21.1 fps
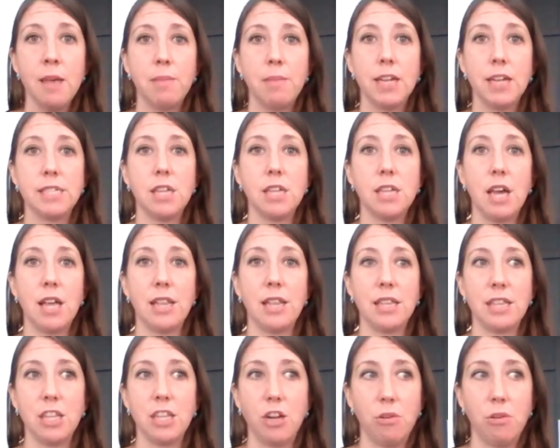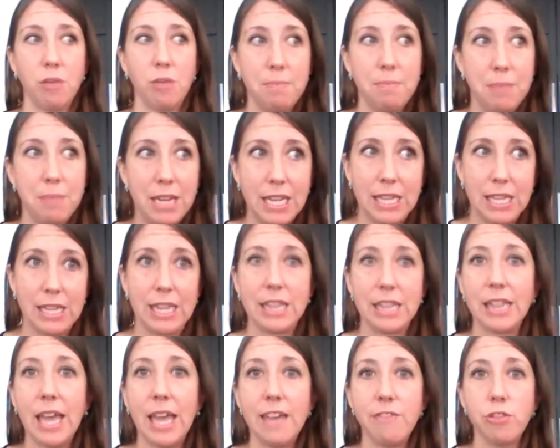But it's not, immediately
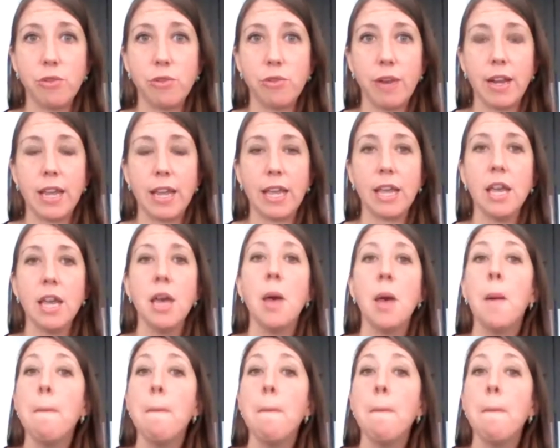life-threatening.